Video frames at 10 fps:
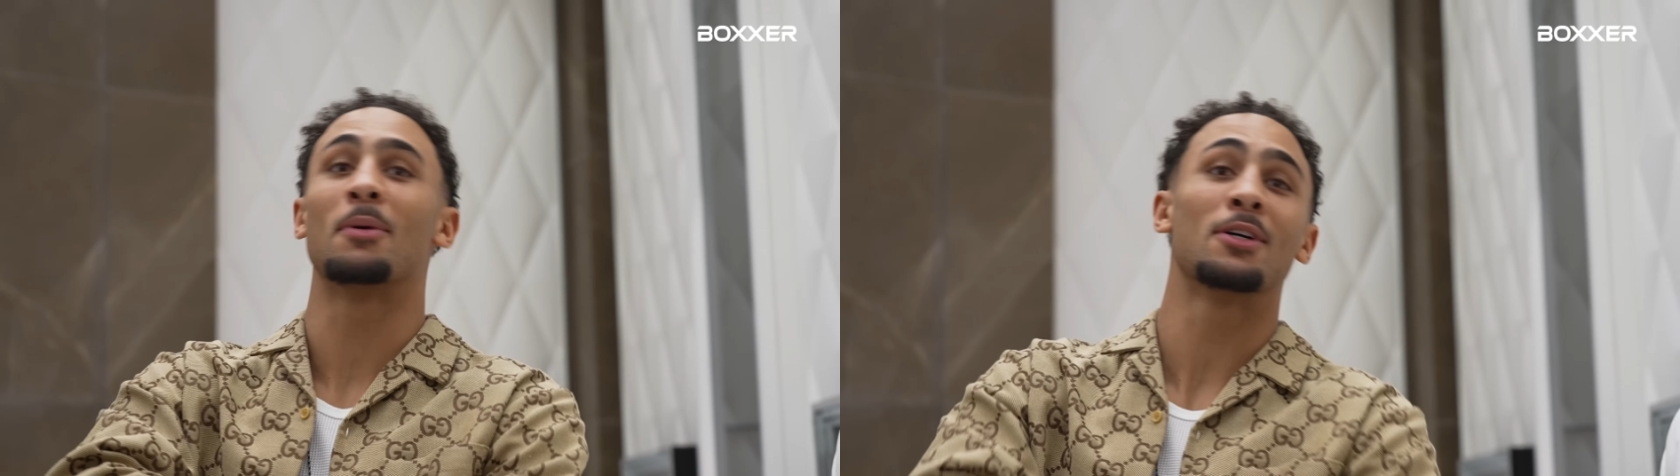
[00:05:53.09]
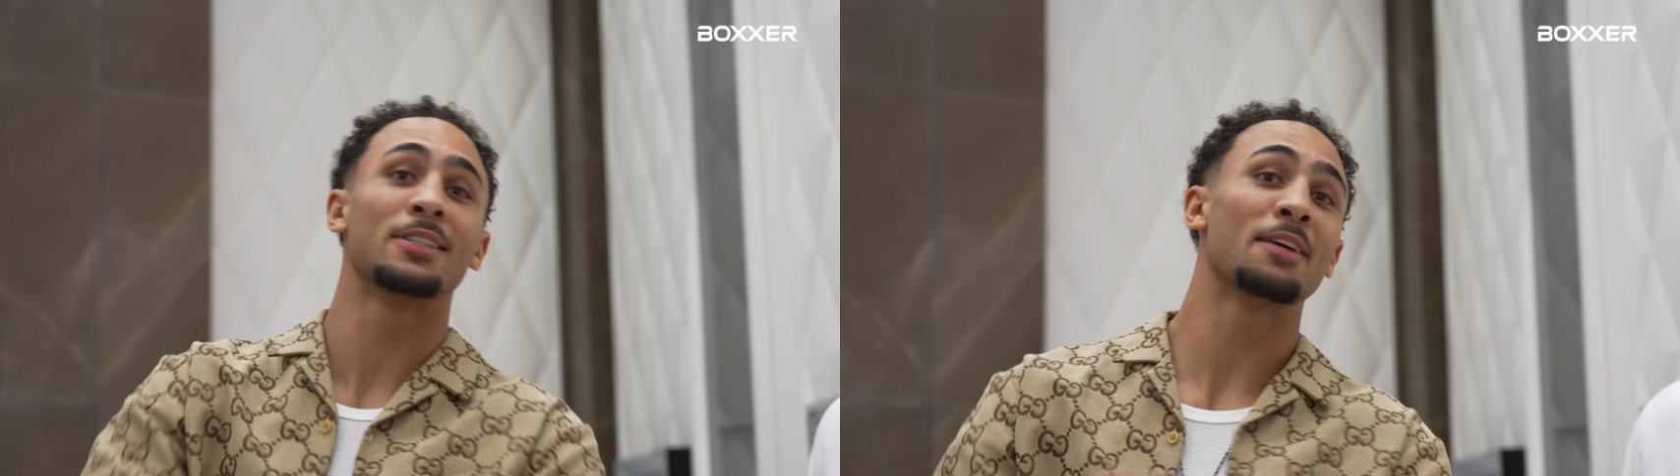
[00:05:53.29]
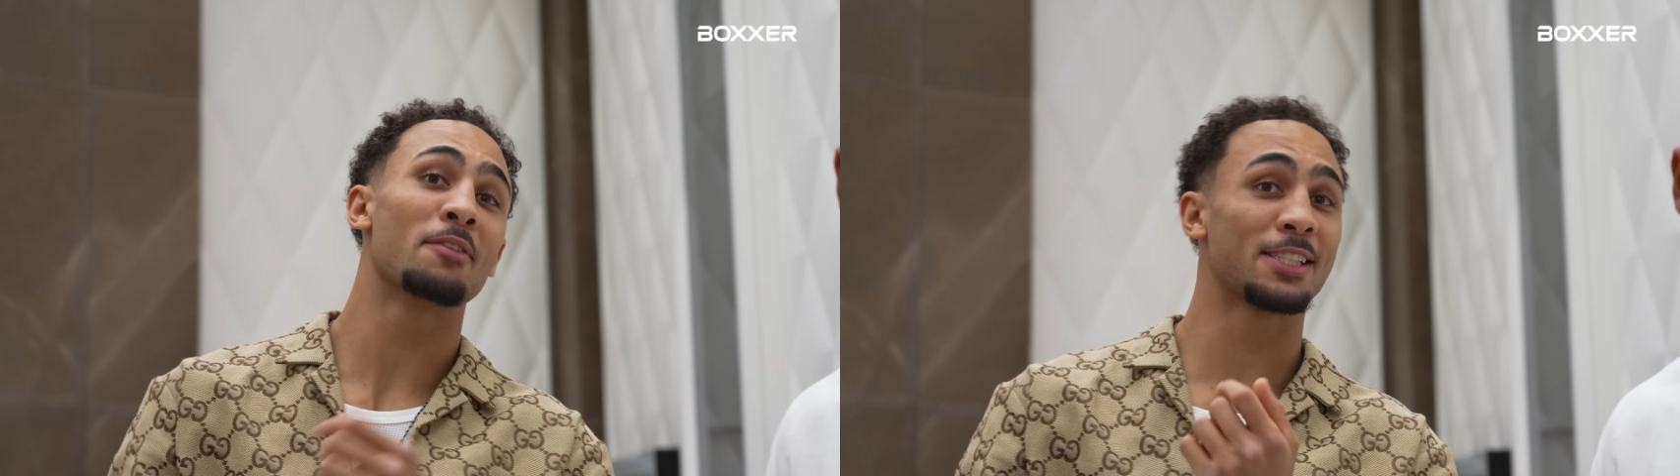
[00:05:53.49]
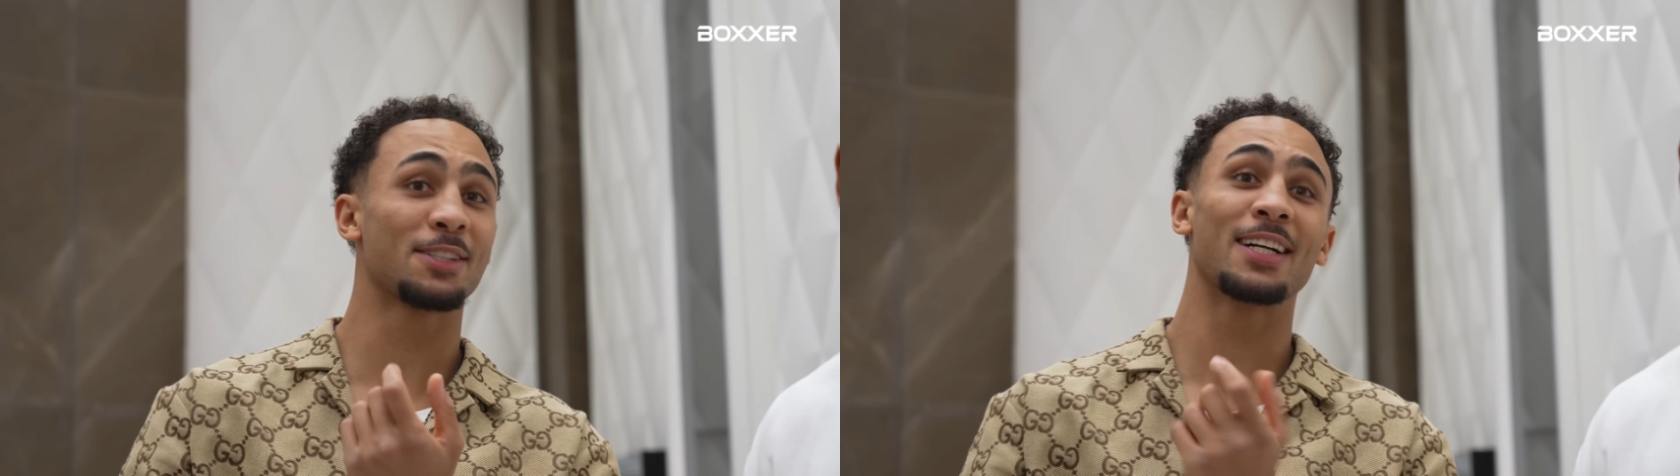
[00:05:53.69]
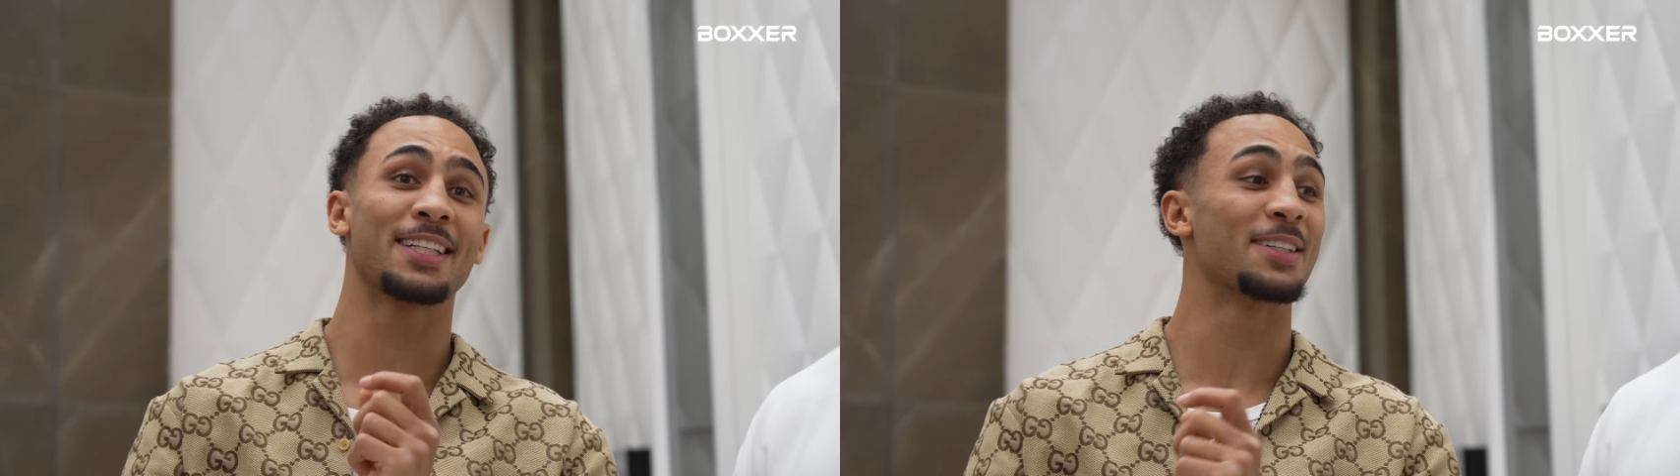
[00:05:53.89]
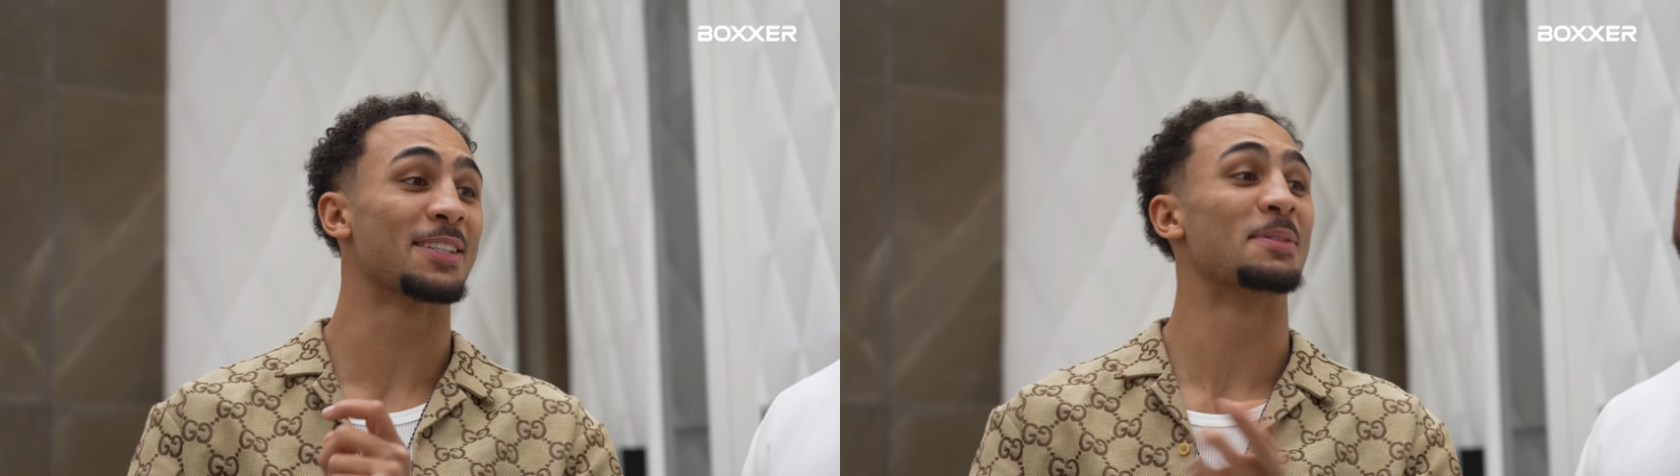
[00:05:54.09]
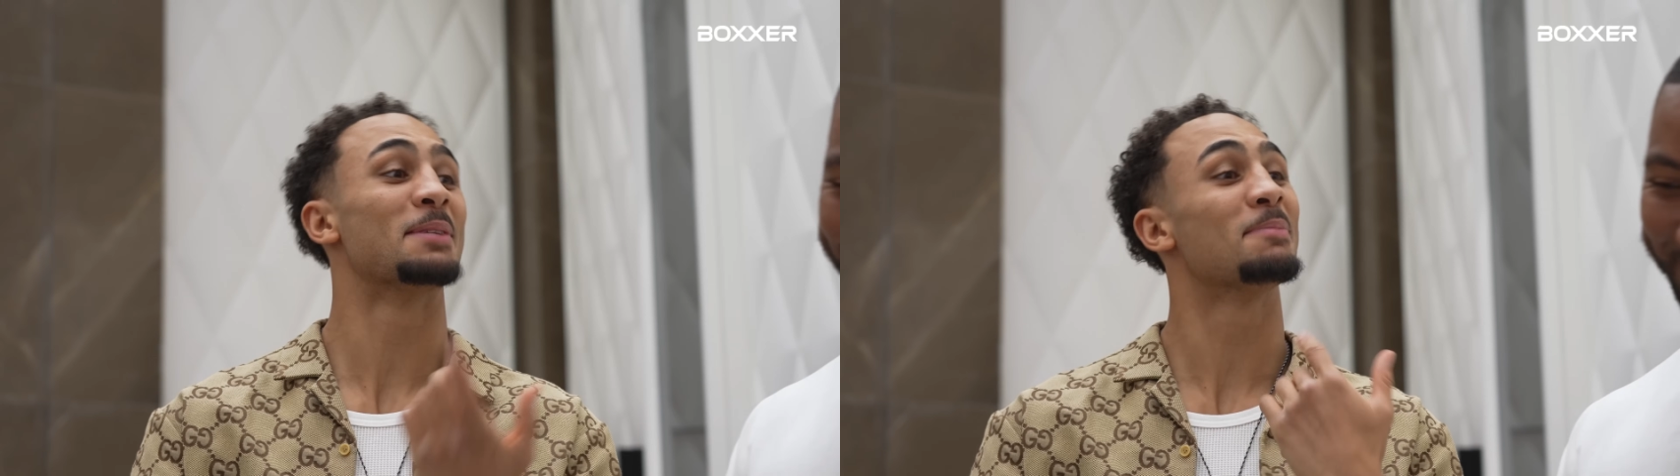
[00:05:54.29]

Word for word: because if I scratch it or something,